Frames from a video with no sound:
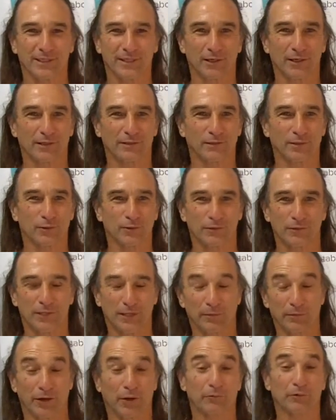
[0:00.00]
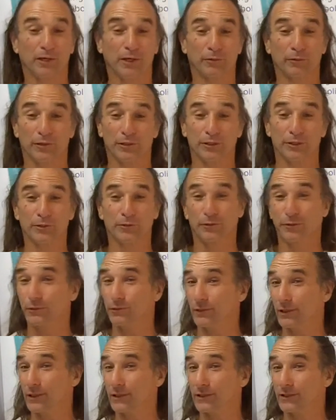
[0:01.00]
and I called someone I really wanted to
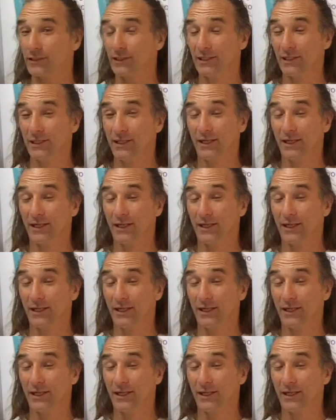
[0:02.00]
call, and